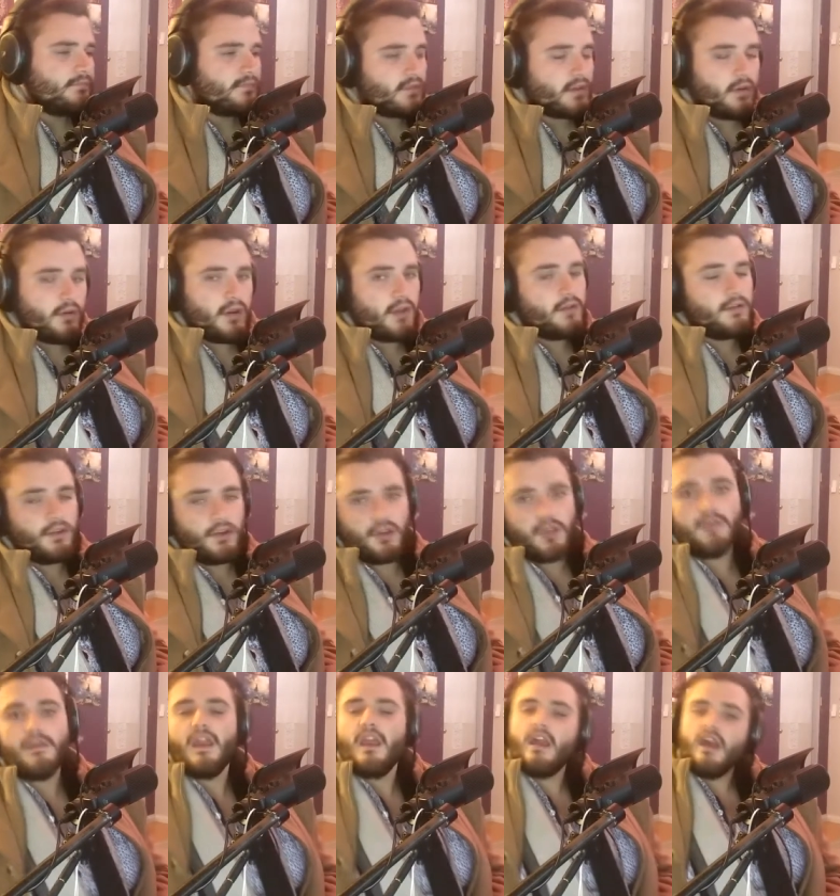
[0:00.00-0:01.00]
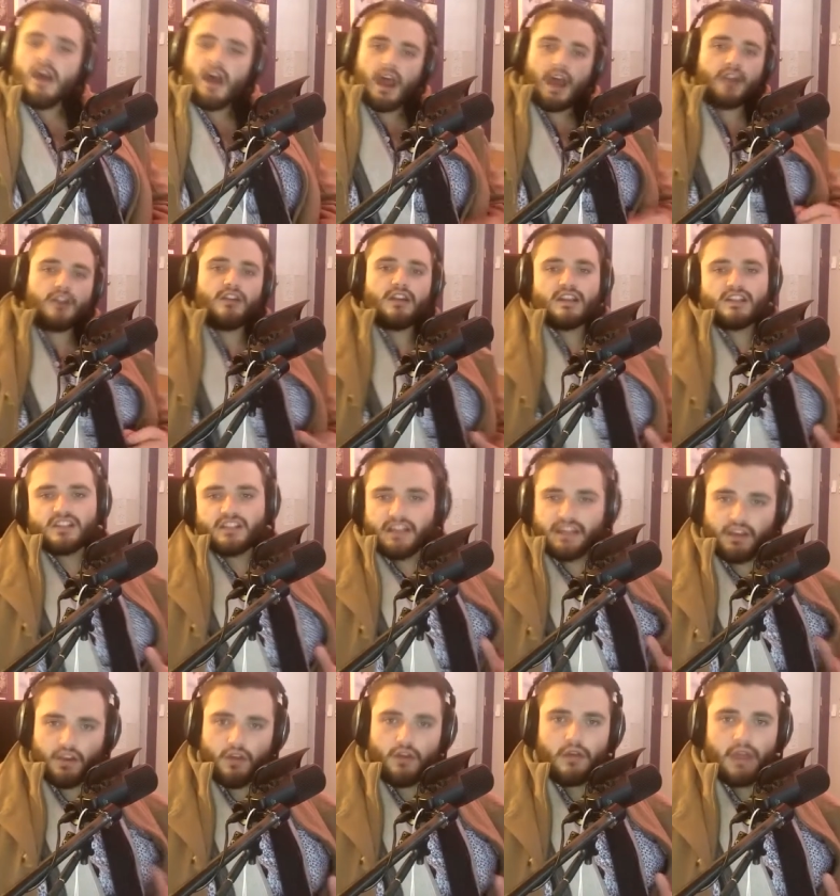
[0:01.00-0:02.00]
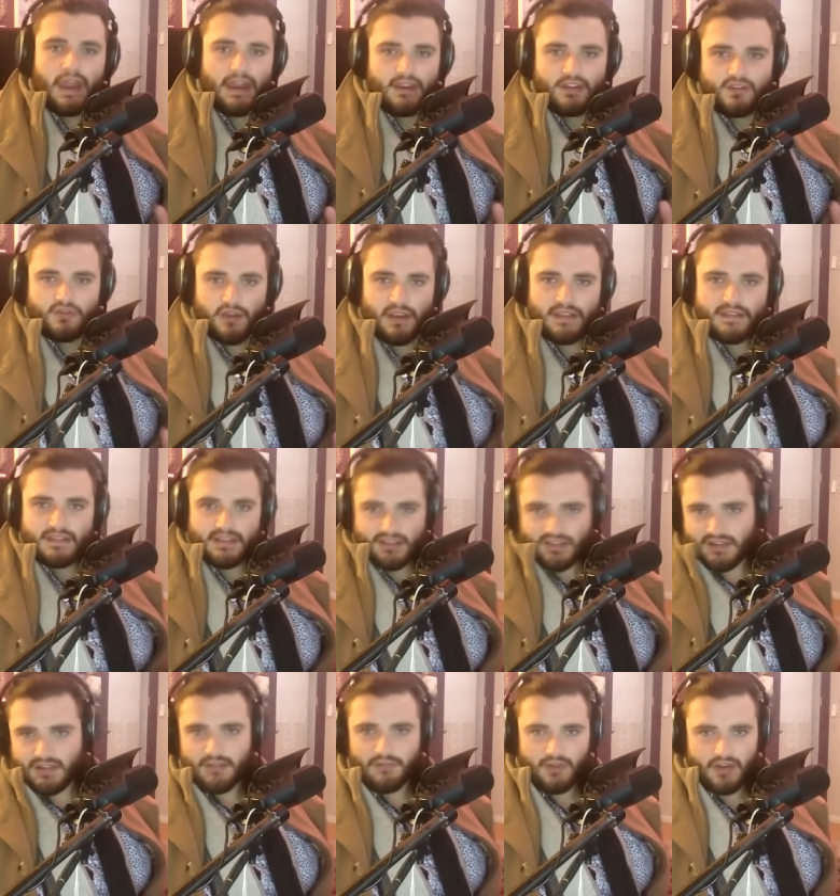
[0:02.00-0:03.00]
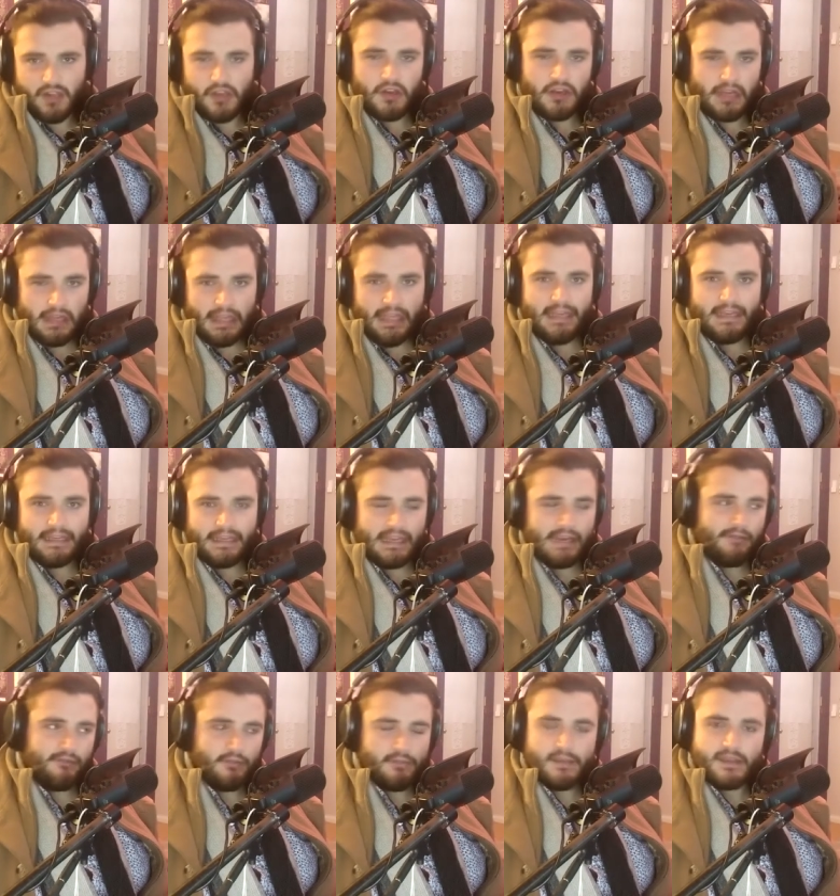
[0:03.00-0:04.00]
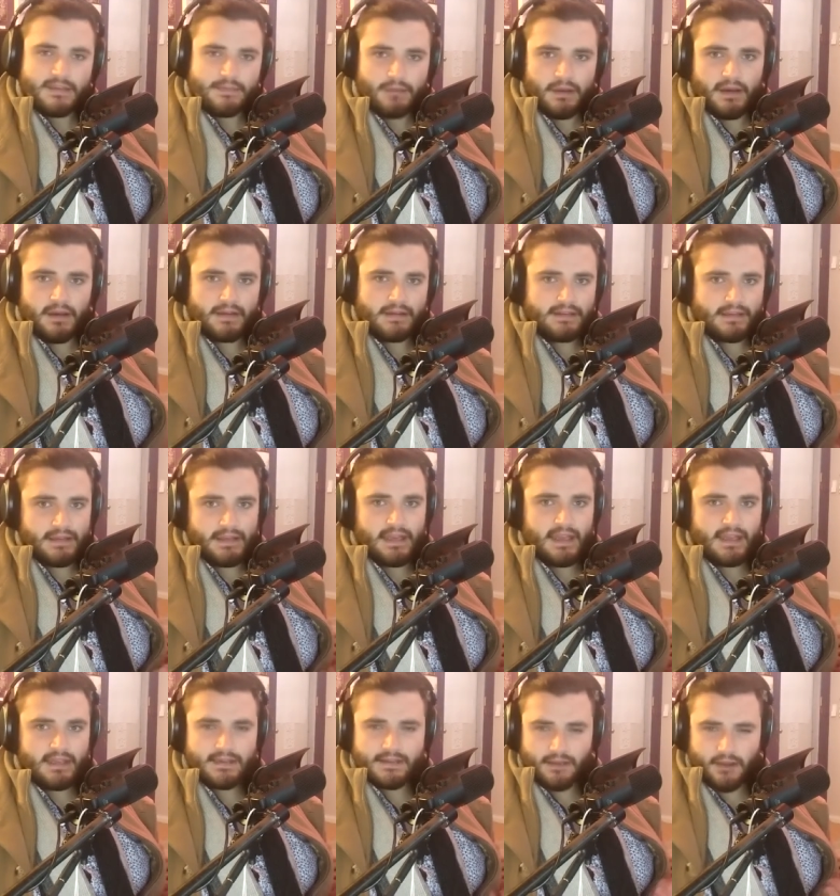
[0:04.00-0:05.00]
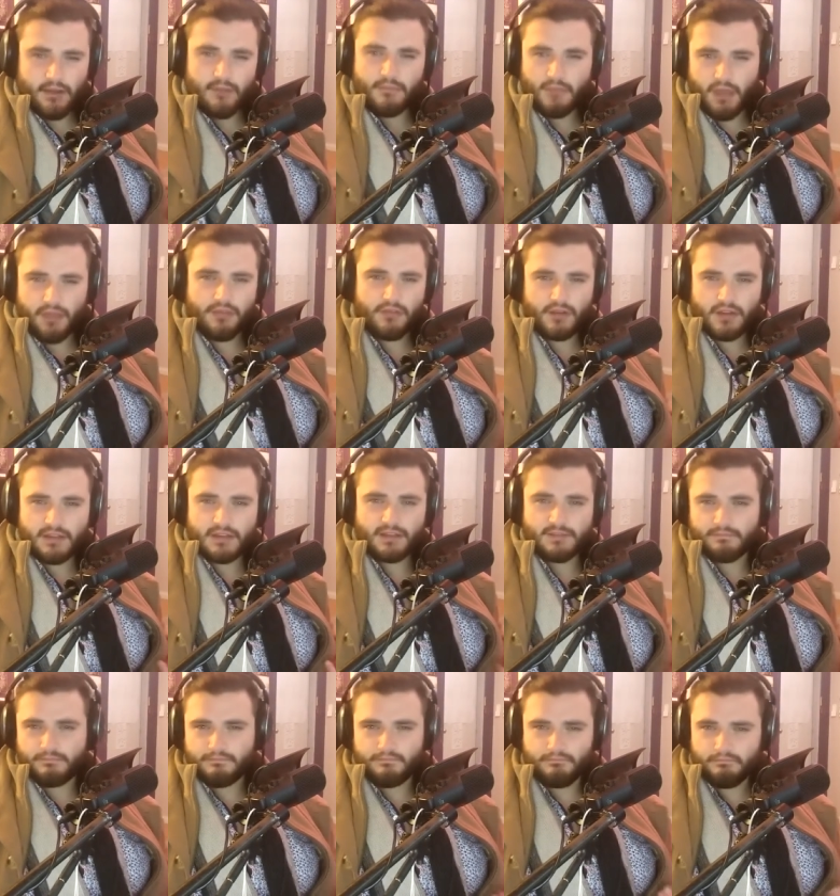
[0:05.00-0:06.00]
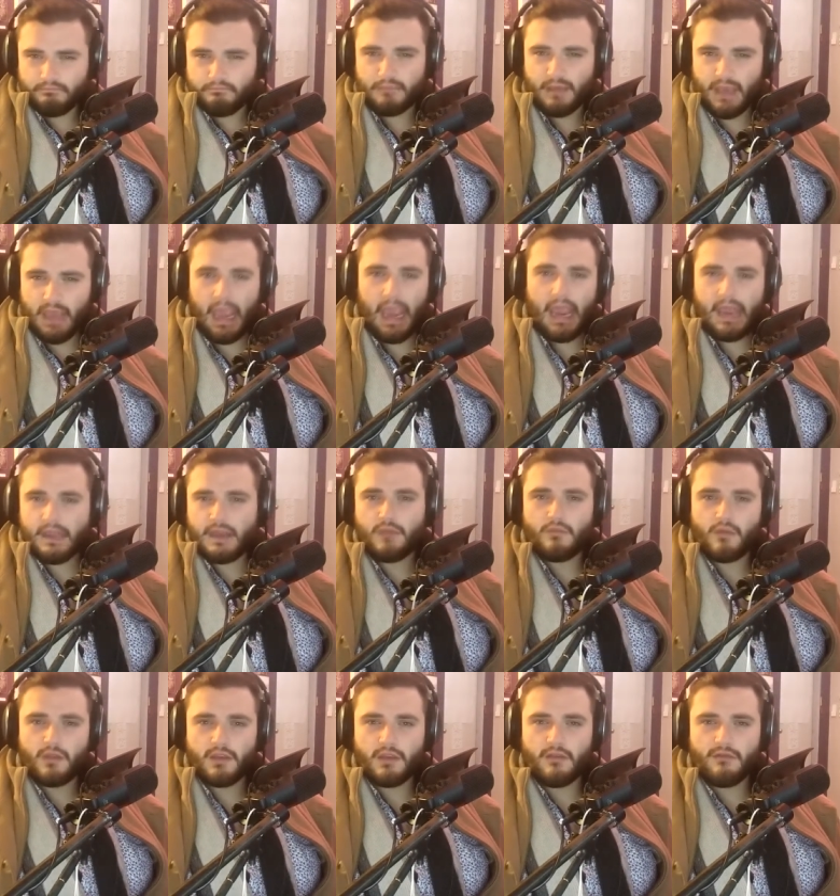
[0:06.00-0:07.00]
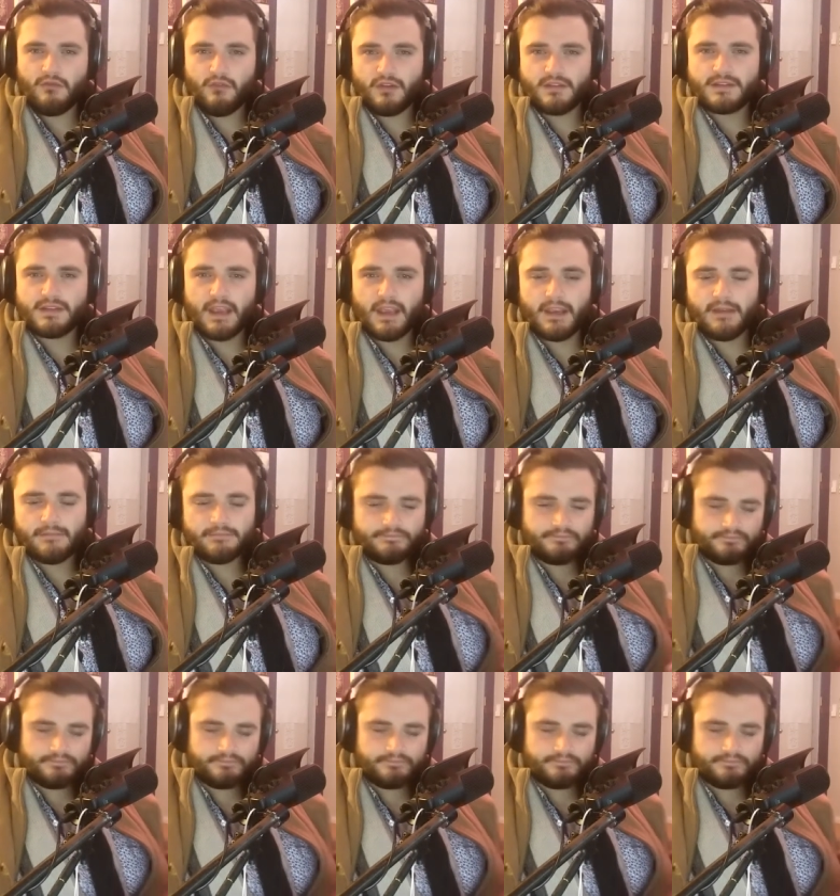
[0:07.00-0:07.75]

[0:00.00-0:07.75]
Alright, look, I don't actually know how to transition the video cleanly from this part into the next, so I thought I'd just be candid with you for a sec.